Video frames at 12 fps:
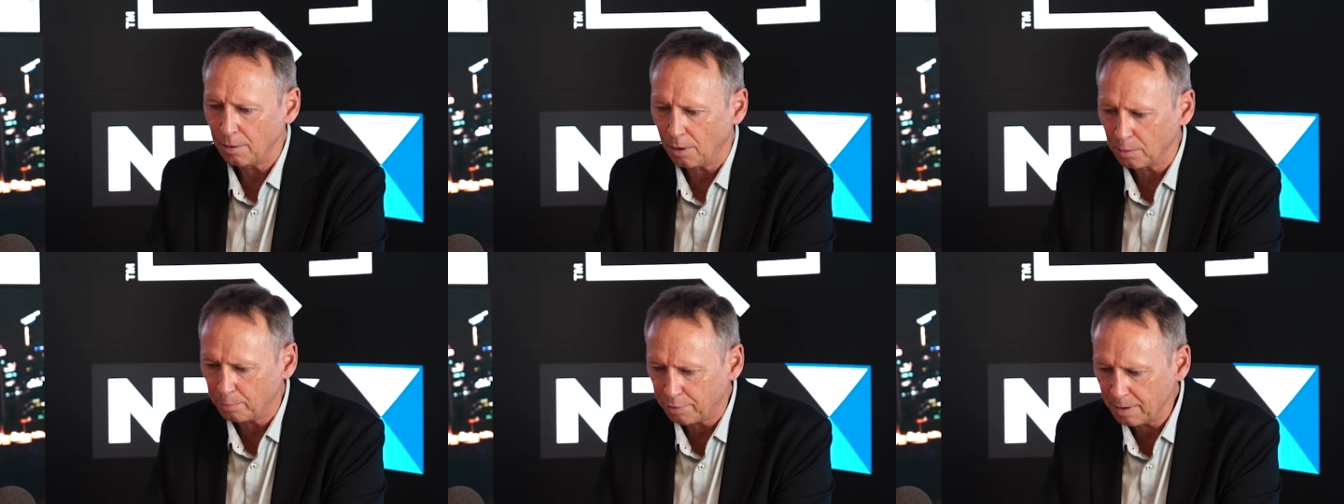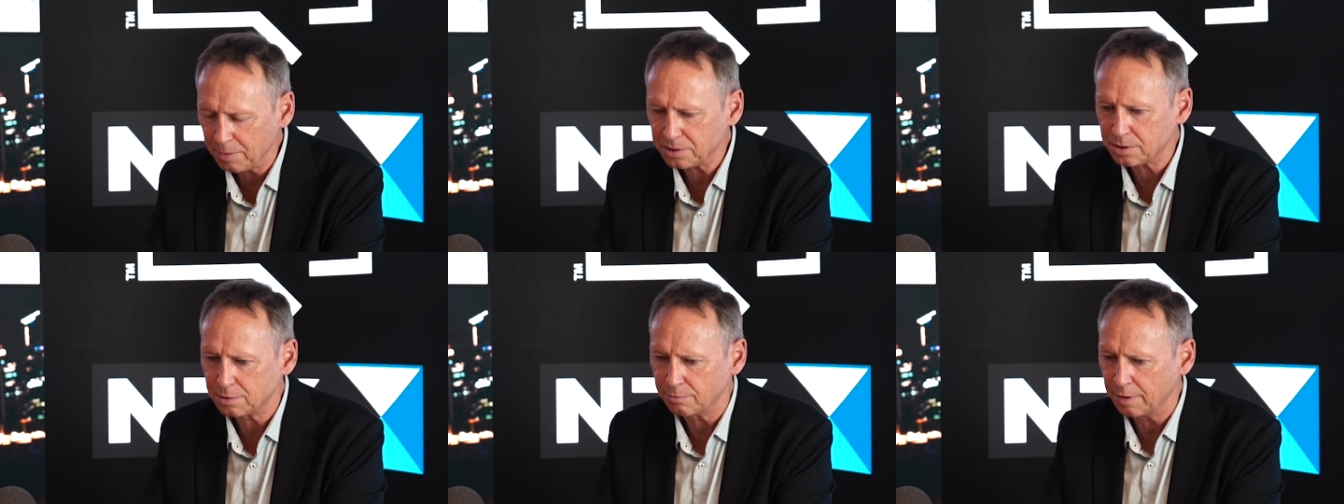
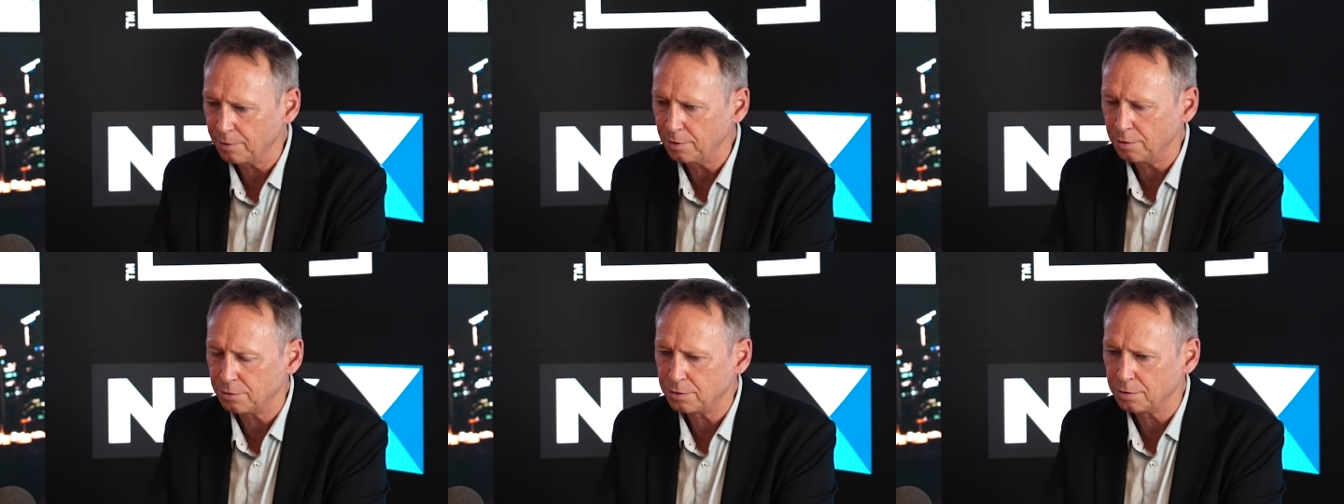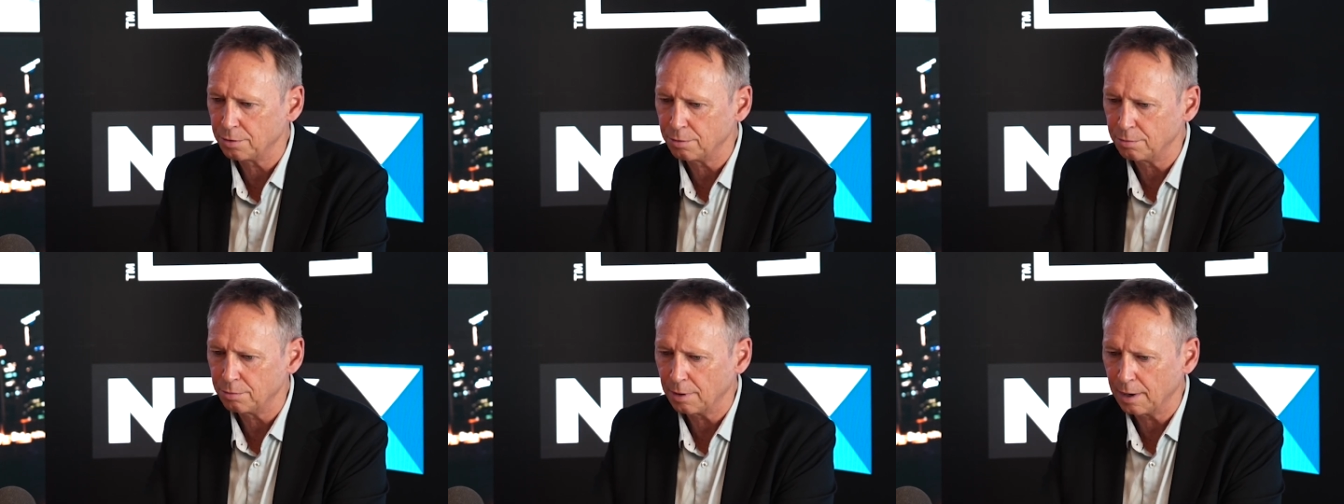on-premise revenue
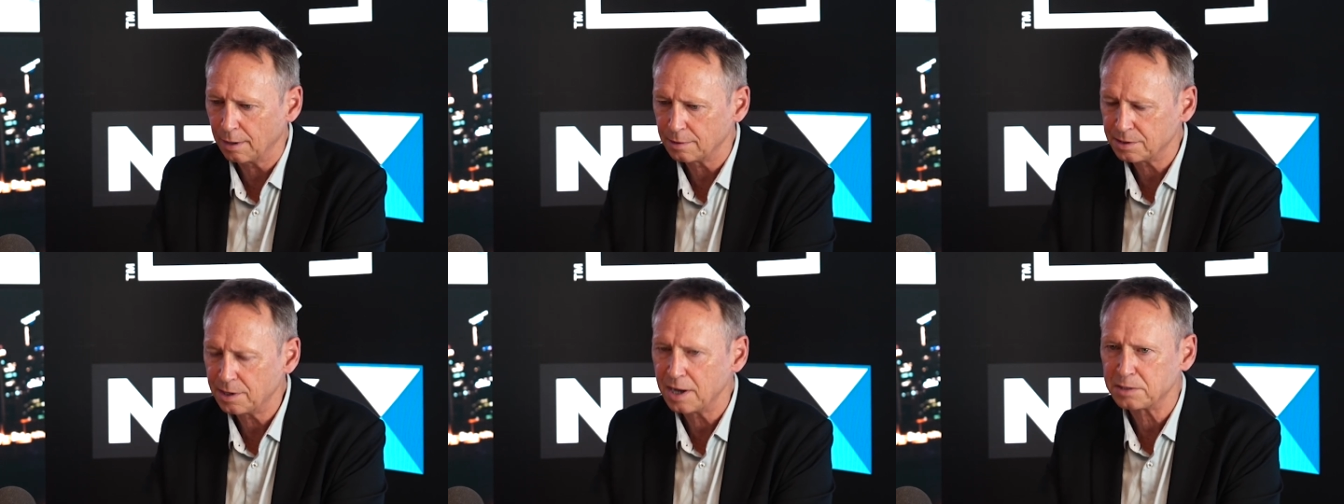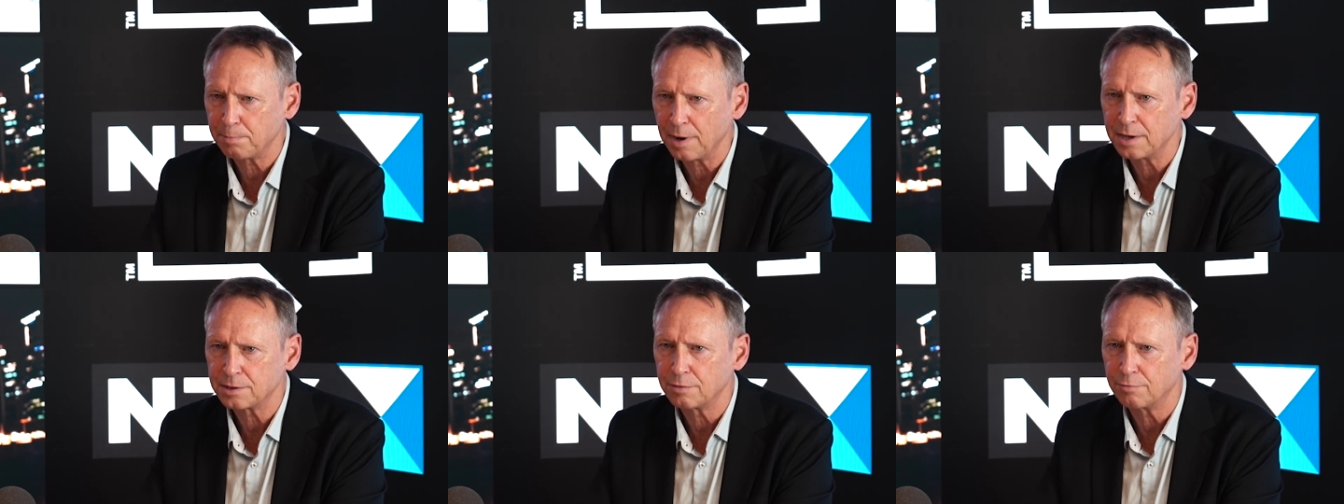to
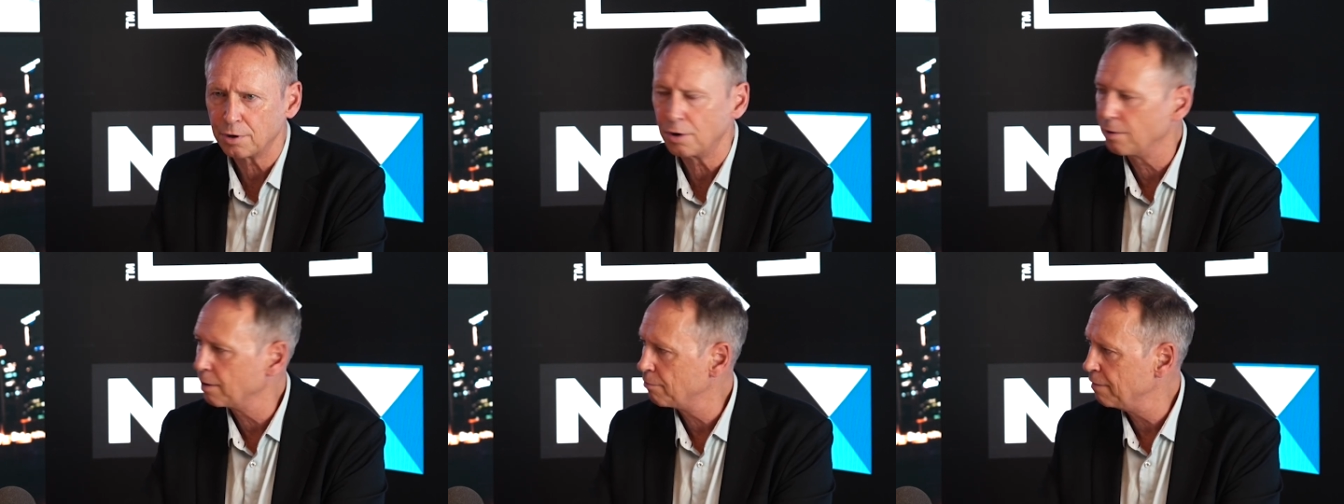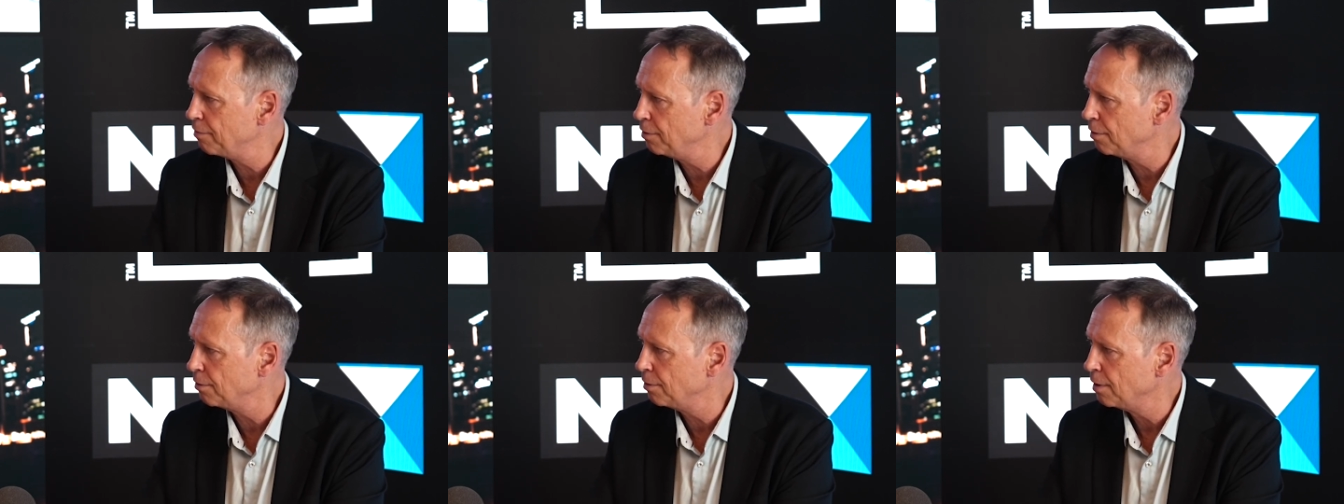SaaS-based recurring
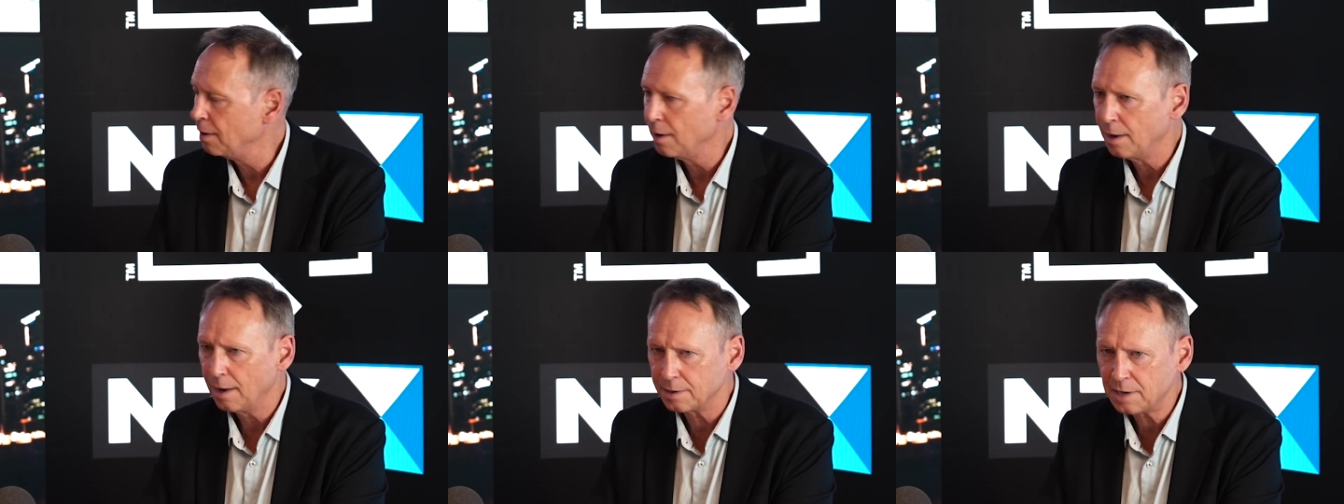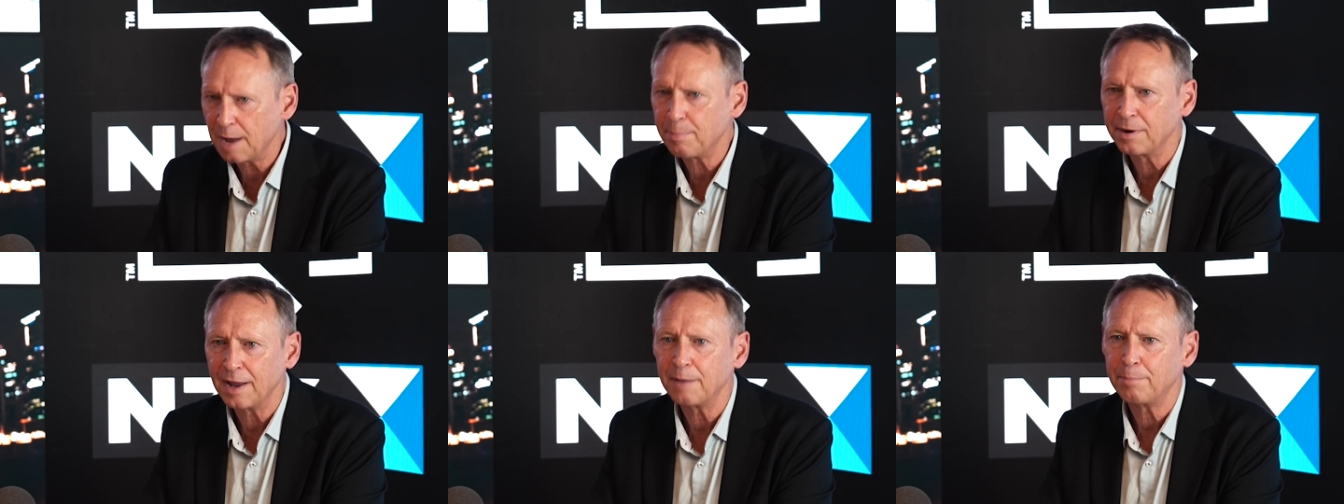revenue has
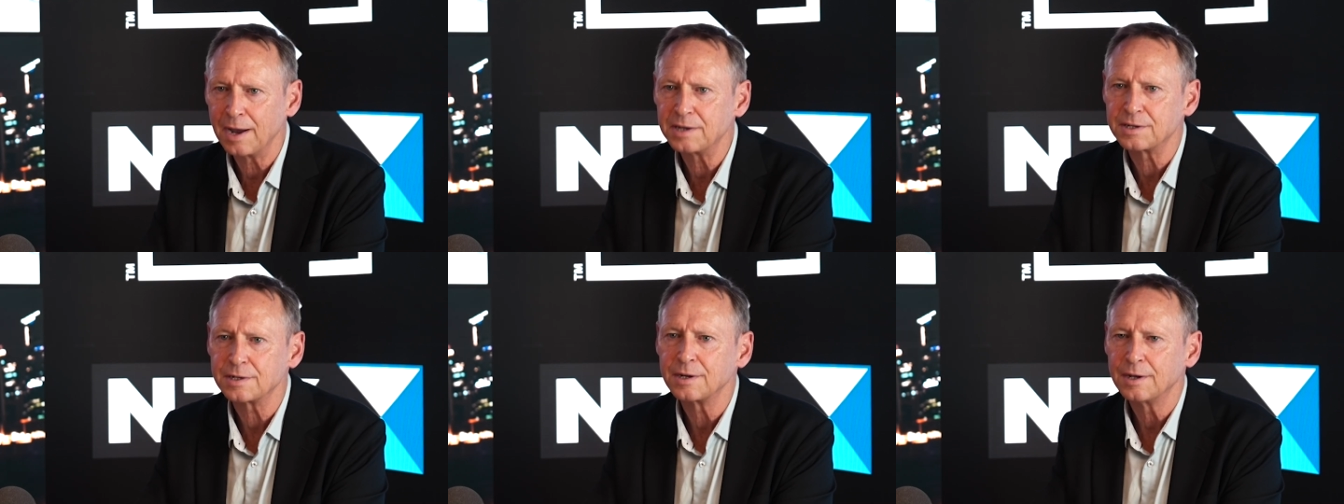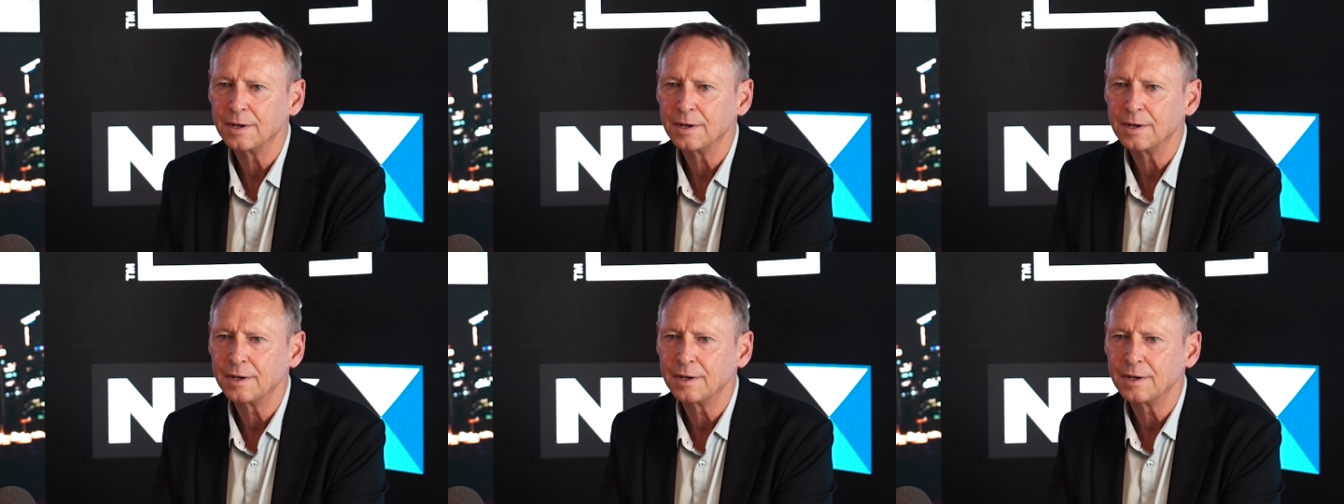happened at pace,